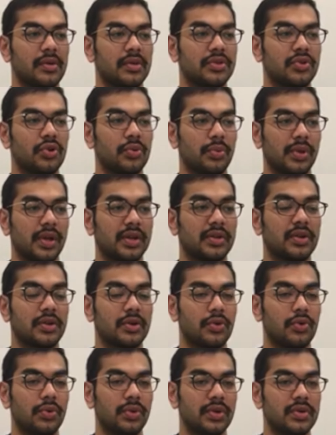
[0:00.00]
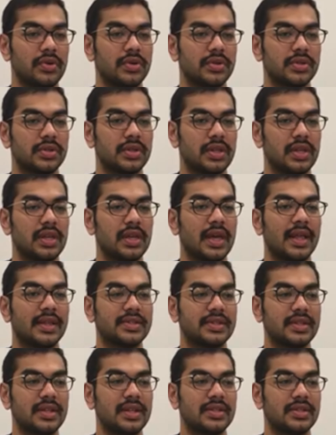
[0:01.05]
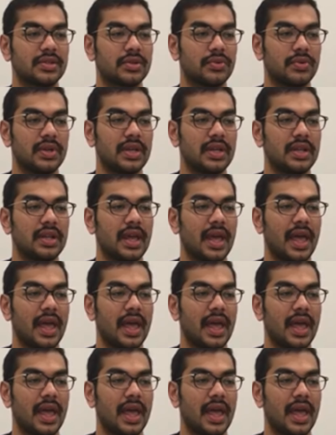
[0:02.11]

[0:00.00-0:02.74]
thermoelectric coolers, the LCD screen,